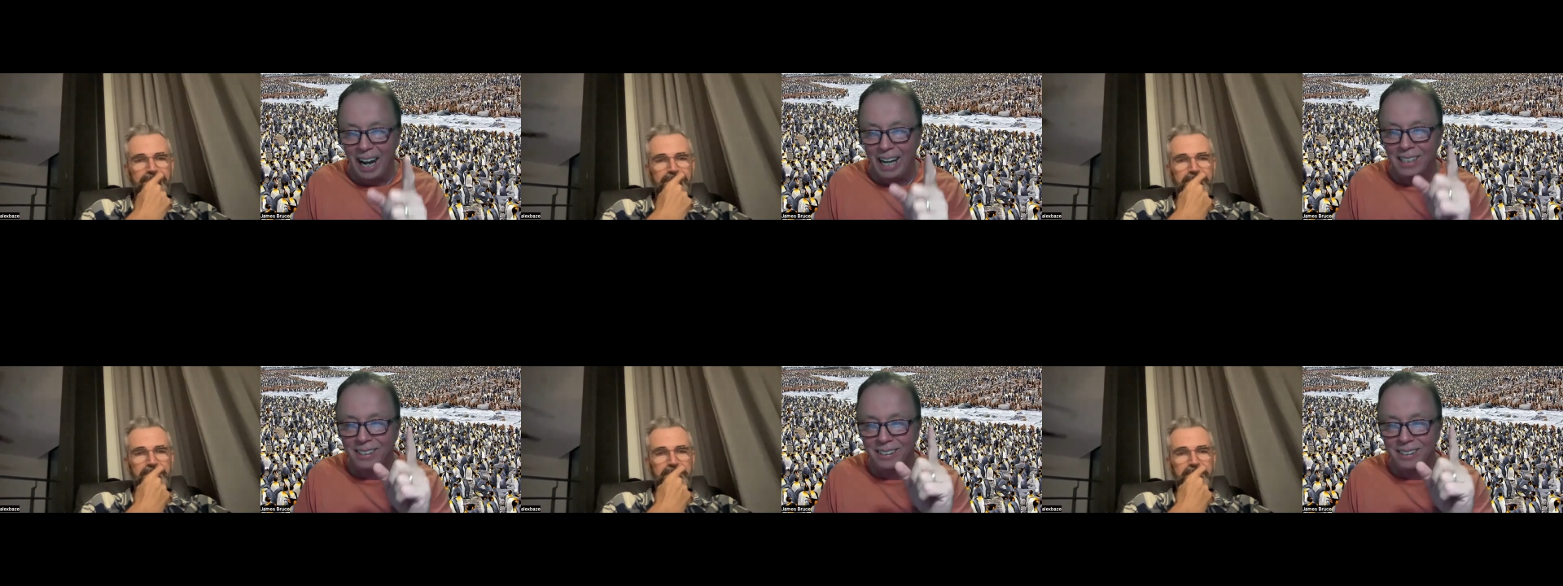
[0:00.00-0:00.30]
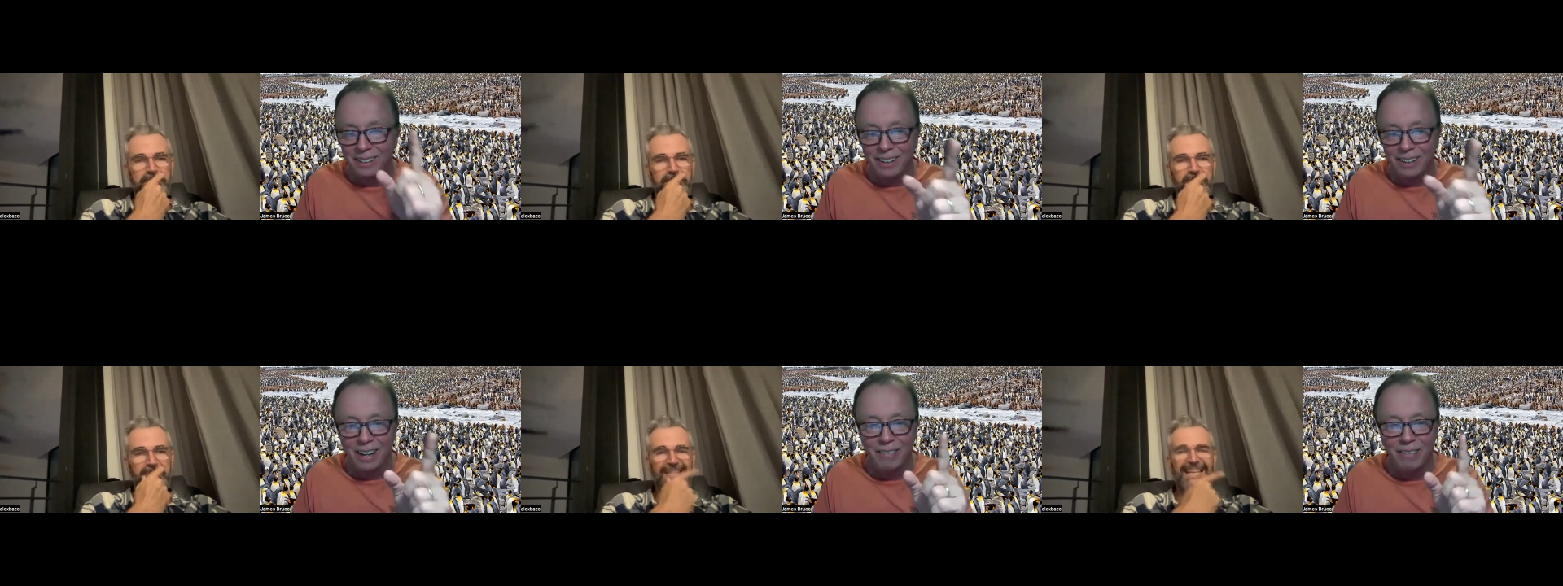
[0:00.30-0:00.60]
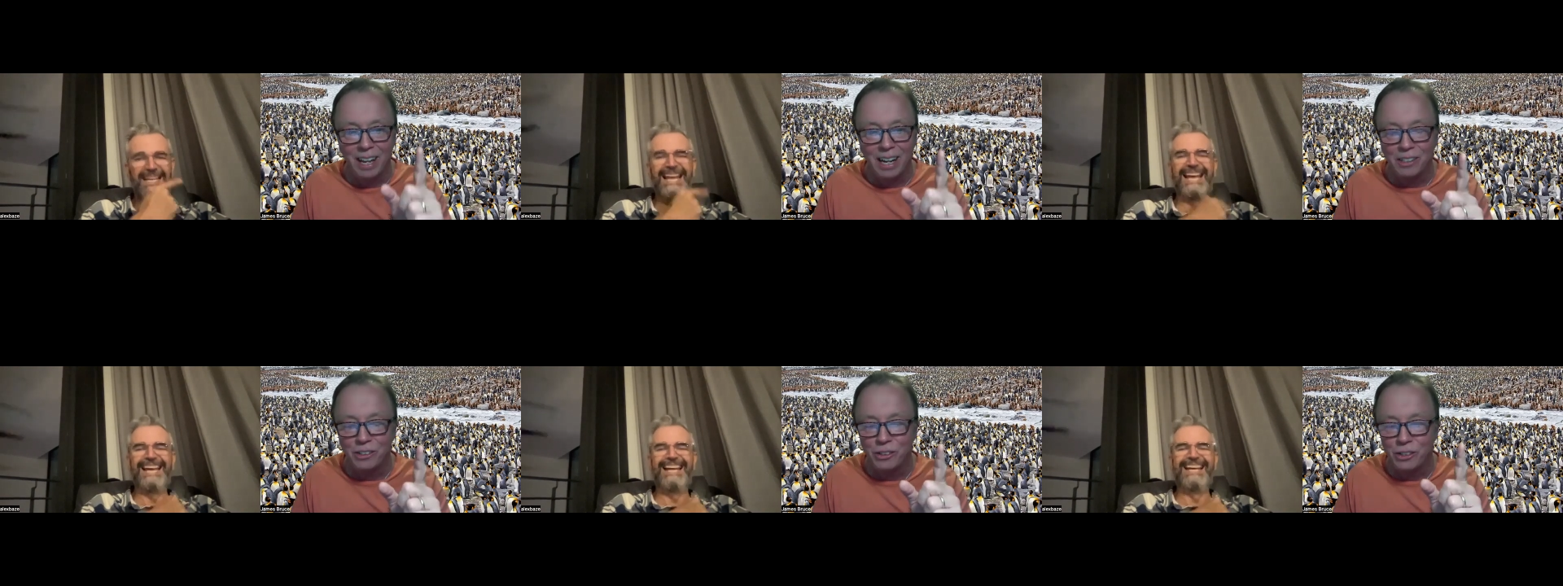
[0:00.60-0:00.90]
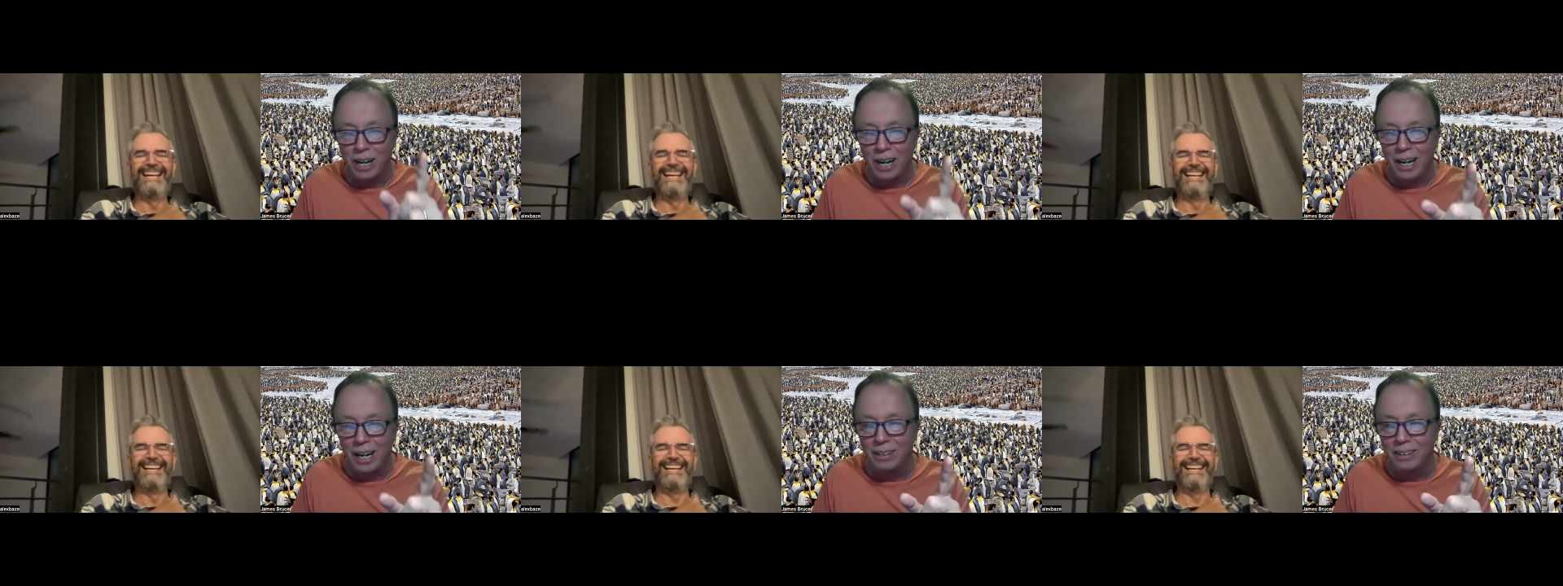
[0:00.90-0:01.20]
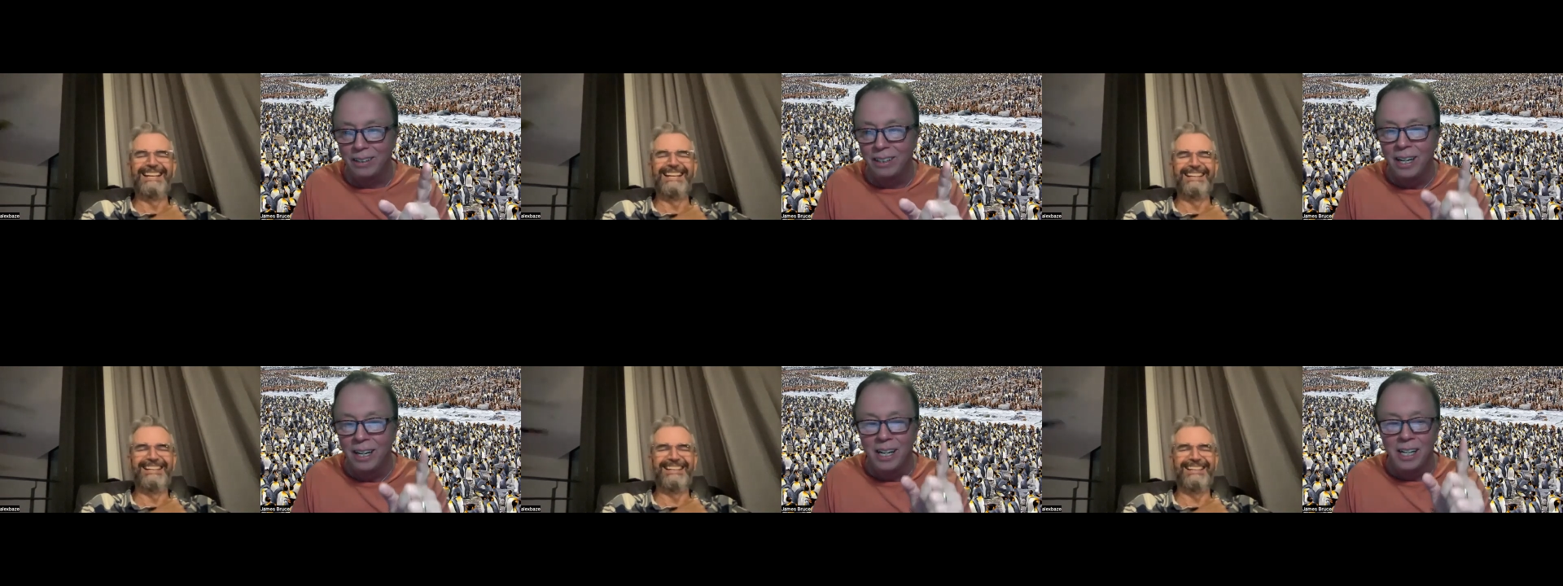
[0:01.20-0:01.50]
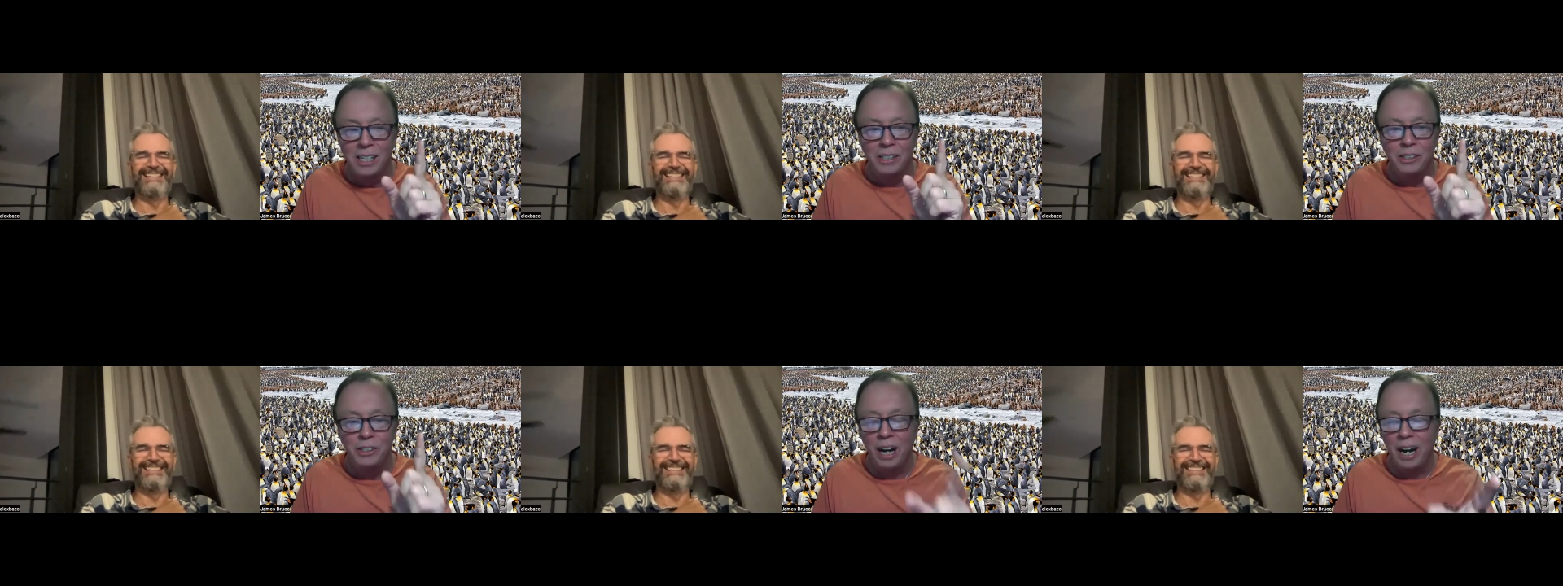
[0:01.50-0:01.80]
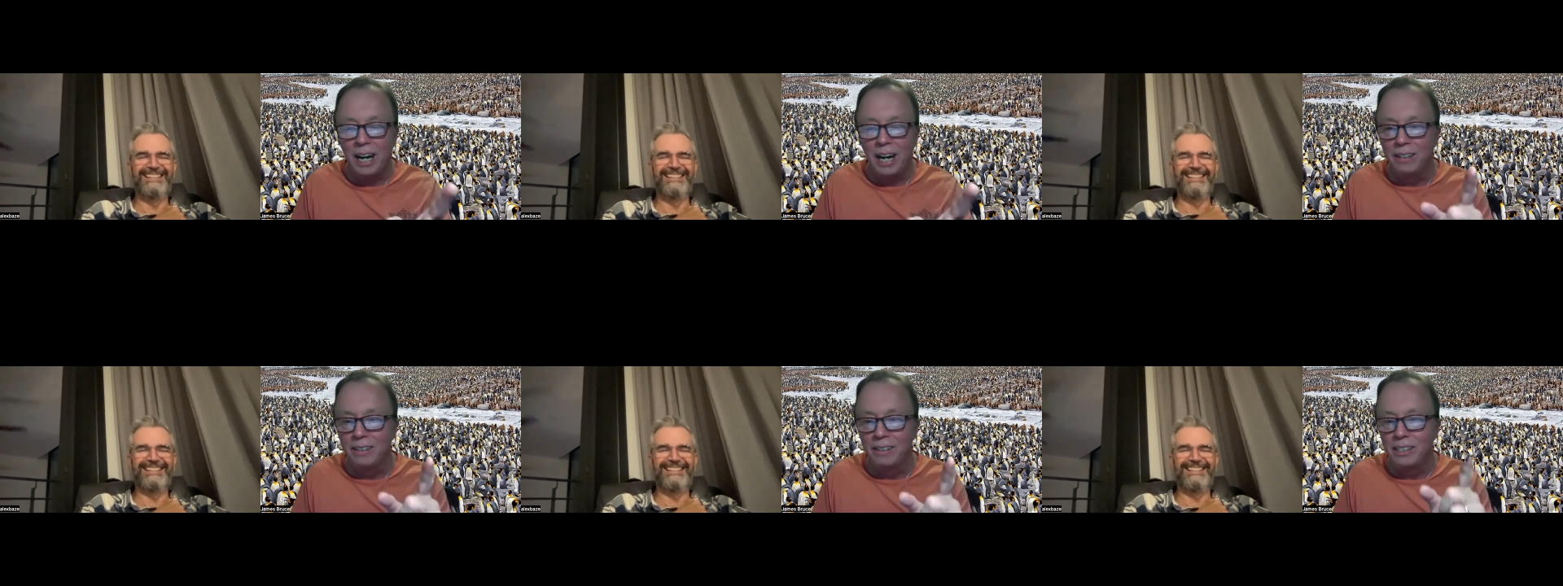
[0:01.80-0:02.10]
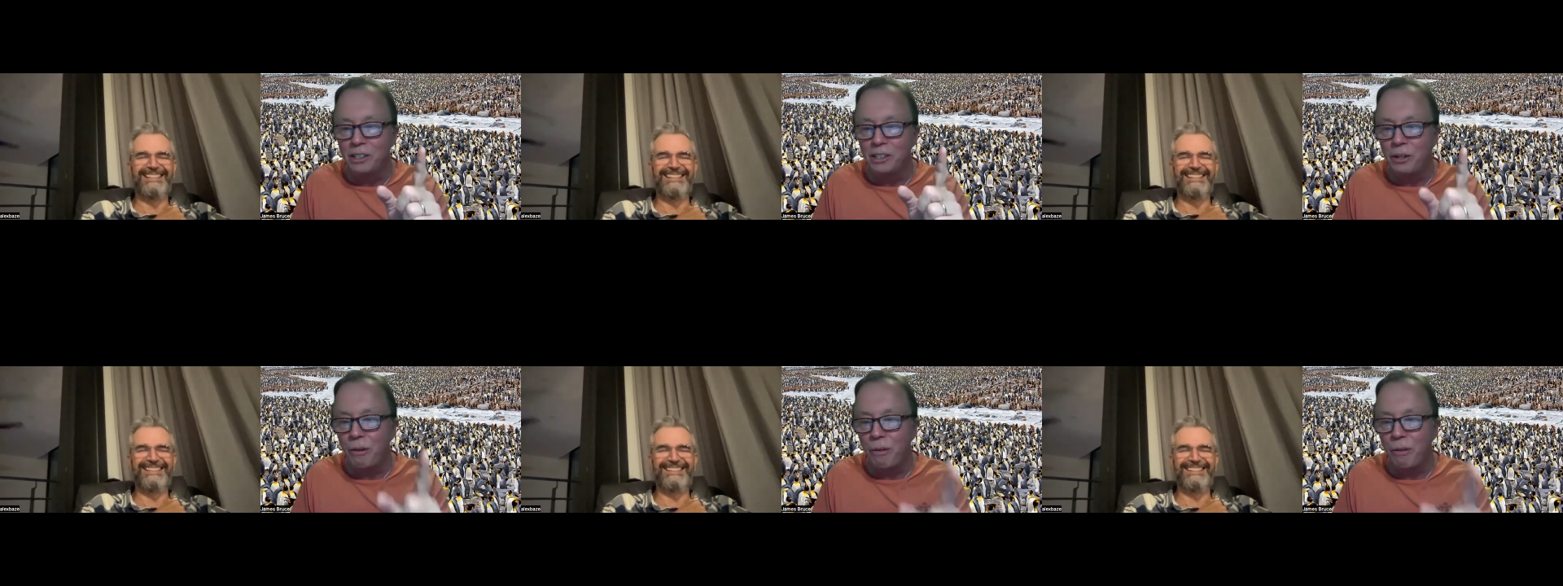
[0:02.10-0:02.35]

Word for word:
Speaker 1: I still have that child childish